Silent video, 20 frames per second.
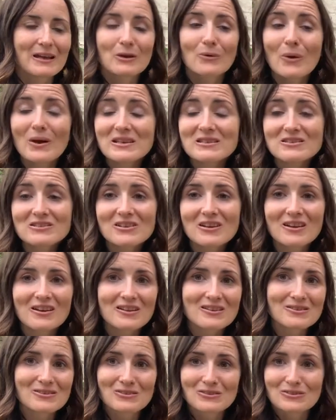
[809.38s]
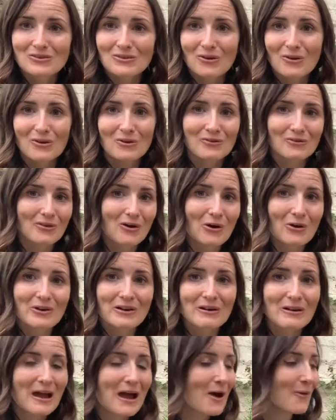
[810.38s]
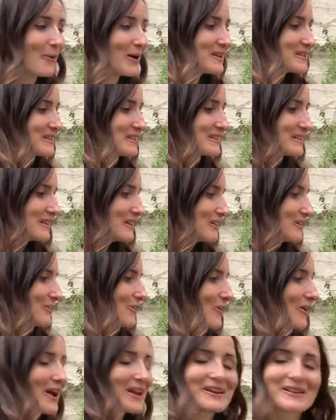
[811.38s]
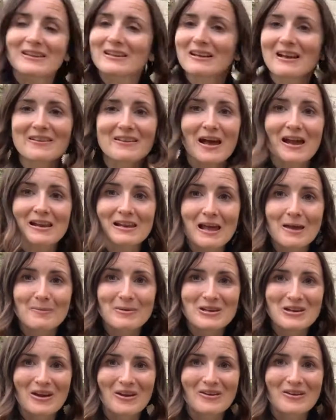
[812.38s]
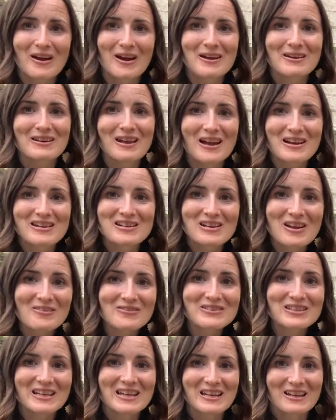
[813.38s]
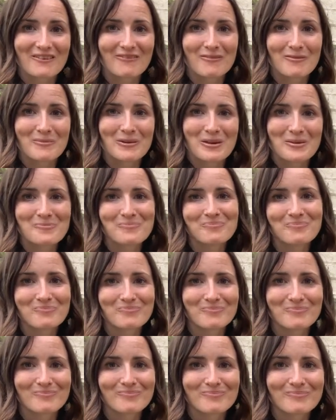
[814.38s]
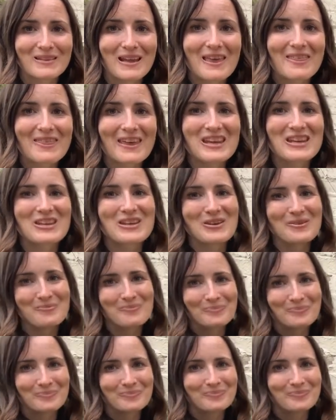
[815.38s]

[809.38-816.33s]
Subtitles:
questions on how I did it or anything like that. Let me know. I'd love to hear from you. Thank you.